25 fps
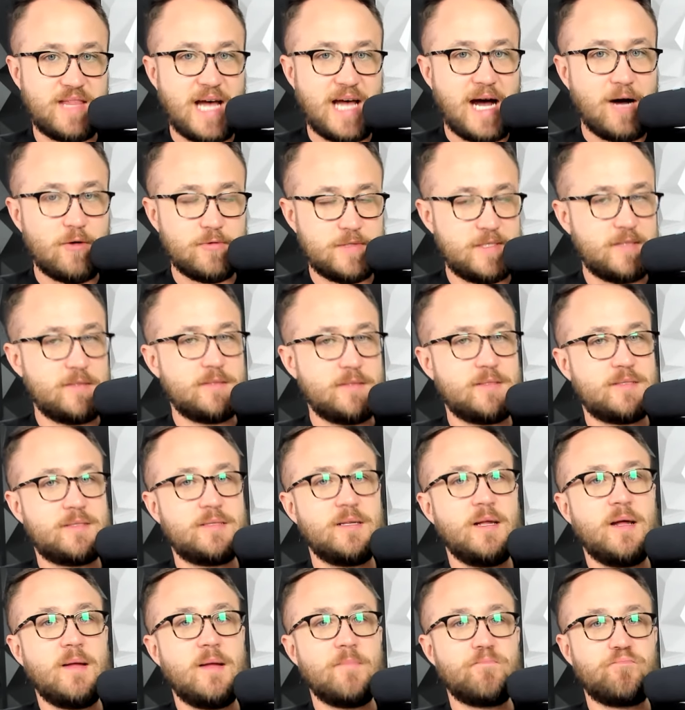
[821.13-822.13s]
thousands,
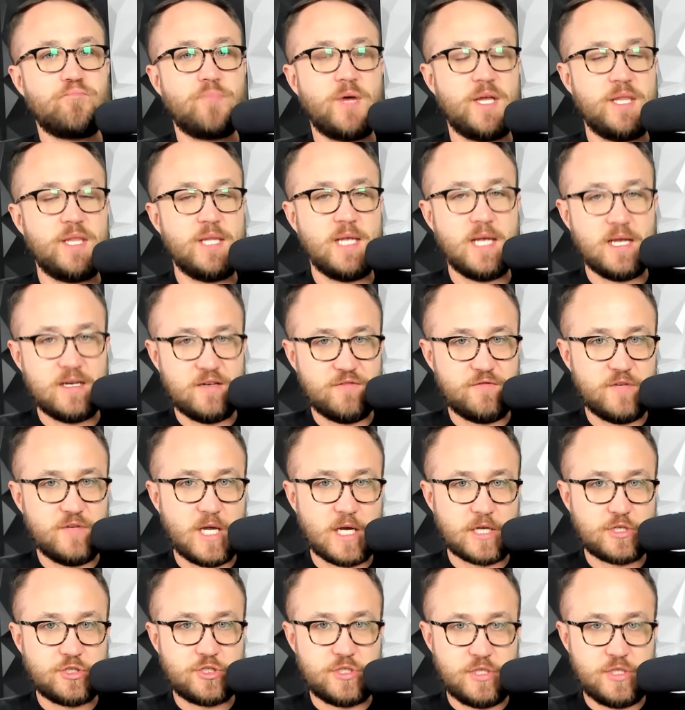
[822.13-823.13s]
by the end of
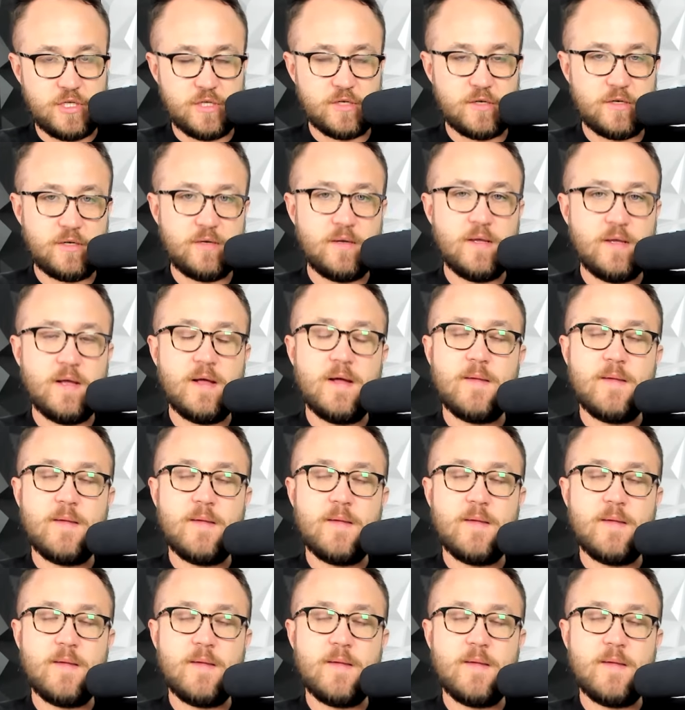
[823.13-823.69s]
next year.